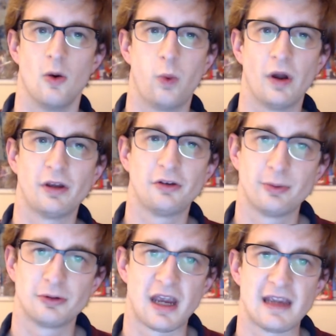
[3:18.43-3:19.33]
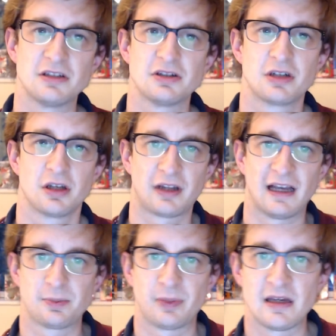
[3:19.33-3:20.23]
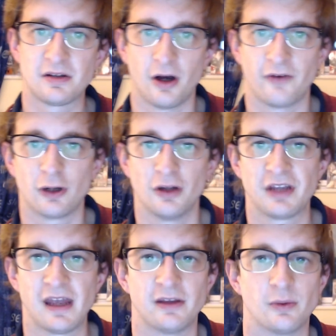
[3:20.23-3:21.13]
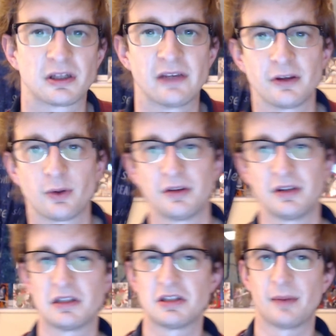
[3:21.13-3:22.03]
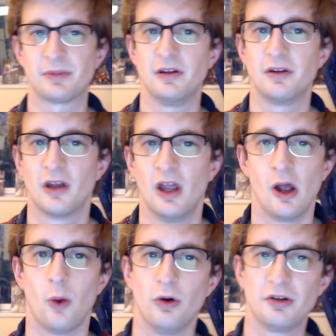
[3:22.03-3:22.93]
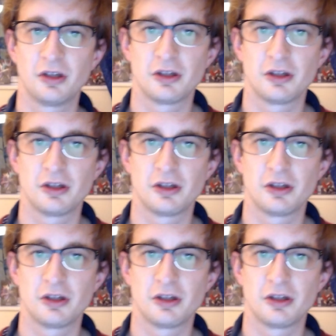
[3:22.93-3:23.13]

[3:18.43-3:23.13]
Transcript: One notable change / piece of content that was given to us in these chapters was